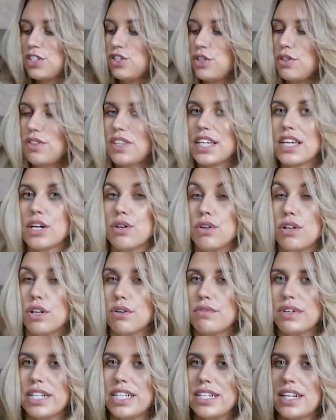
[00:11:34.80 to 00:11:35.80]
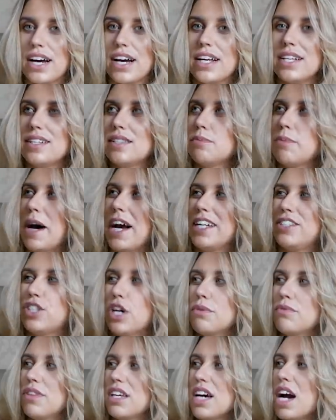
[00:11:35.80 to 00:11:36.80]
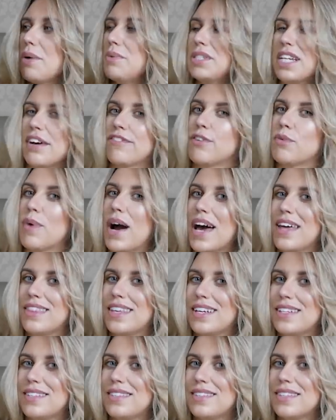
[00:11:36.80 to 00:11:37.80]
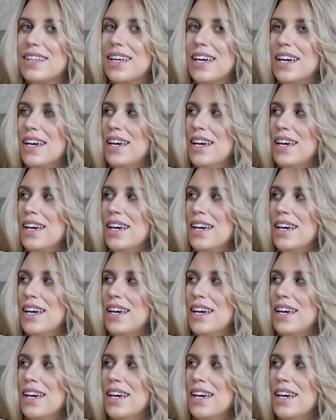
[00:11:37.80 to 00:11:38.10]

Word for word: I do think it would look really nice, but I don't think I would ever wear this